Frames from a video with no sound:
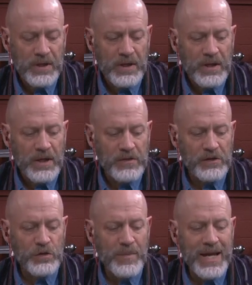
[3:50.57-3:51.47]
that
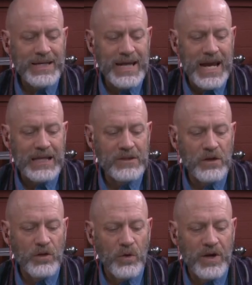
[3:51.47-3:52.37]
you may gain the
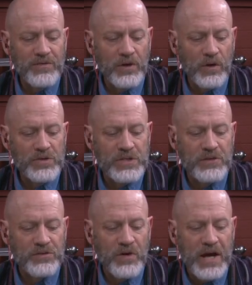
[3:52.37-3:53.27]
glory of our Lord Jesus
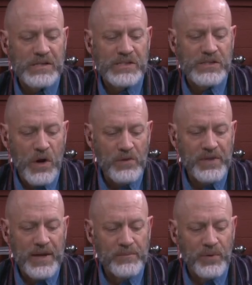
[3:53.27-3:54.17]
Christ. So
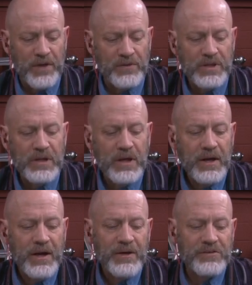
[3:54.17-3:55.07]
then, brethren,
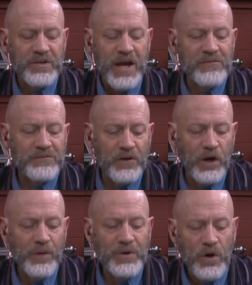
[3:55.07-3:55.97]
stand
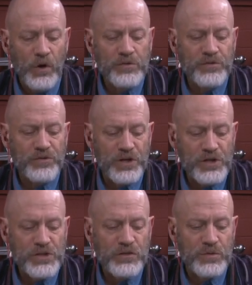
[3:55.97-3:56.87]
firm and hold the
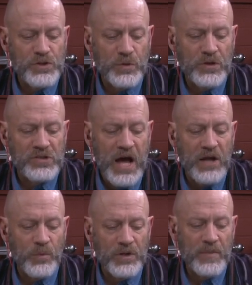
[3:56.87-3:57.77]
traditions which you were taught,
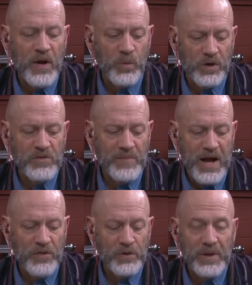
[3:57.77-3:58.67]
whether by word of mouth
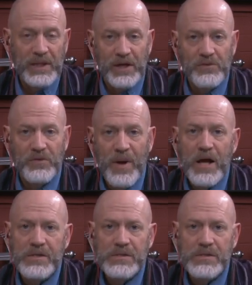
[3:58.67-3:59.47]
or by letter from us.